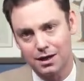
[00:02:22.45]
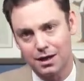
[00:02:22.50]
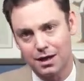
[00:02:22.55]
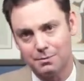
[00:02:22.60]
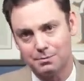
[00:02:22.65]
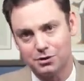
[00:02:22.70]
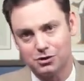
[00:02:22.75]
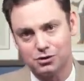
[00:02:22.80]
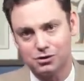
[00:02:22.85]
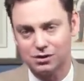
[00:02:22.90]

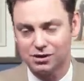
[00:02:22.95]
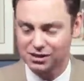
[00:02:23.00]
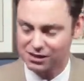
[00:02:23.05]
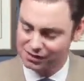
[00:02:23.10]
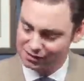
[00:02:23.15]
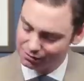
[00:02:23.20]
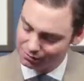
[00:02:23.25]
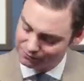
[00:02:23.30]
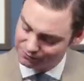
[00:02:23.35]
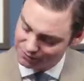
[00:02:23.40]
uh, but you
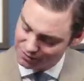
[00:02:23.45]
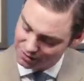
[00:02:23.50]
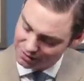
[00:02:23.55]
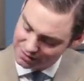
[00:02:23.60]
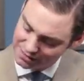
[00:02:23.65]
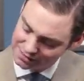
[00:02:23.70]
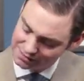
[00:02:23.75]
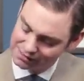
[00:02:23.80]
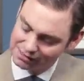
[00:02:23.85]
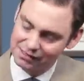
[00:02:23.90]
still
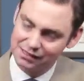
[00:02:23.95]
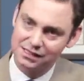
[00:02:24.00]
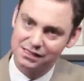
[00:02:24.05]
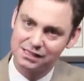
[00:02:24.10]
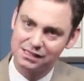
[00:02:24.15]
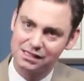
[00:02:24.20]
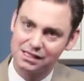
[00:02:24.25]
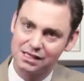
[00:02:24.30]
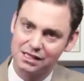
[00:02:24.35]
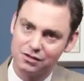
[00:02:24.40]
very easily
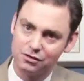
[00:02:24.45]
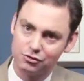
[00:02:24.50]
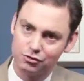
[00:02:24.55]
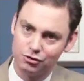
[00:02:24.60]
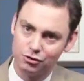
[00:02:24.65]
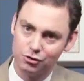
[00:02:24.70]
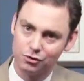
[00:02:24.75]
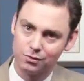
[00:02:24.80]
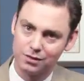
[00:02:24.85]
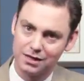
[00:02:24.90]
see the
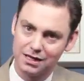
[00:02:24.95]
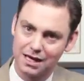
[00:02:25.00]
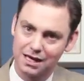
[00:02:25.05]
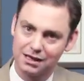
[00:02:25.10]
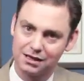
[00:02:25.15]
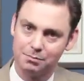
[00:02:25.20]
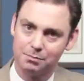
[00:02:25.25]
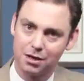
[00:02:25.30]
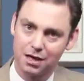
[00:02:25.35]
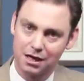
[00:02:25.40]
jewelry
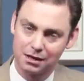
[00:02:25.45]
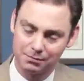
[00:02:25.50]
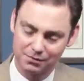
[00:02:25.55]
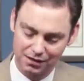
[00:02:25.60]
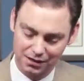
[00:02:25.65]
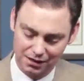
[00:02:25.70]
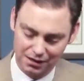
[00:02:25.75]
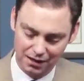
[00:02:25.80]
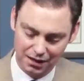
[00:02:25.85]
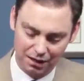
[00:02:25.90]
at the bottom
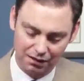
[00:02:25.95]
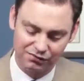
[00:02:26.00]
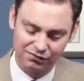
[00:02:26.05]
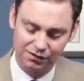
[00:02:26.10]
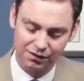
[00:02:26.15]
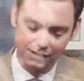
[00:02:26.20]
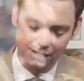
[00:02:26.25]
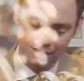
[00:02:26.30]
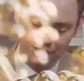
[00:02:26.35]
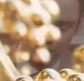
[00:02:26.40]
of the cuff.